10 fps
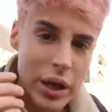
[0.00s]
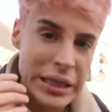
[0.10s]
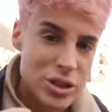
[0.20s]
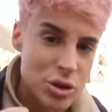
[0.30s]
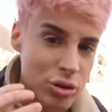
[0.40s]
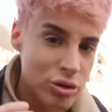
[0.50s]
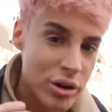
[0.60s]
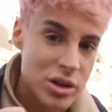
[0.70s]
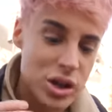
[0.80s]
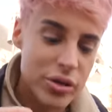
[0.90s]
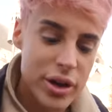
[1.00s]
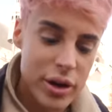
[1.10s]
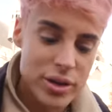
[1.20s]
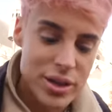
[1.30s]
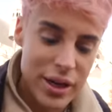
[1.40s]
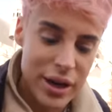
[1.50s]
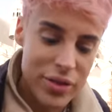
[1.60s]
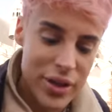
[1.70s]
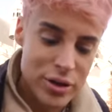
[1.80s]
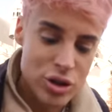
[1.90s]
It's so crunchy on the outside
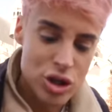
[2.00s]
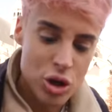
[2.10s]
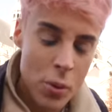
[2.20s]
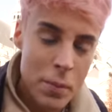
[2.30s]
and then so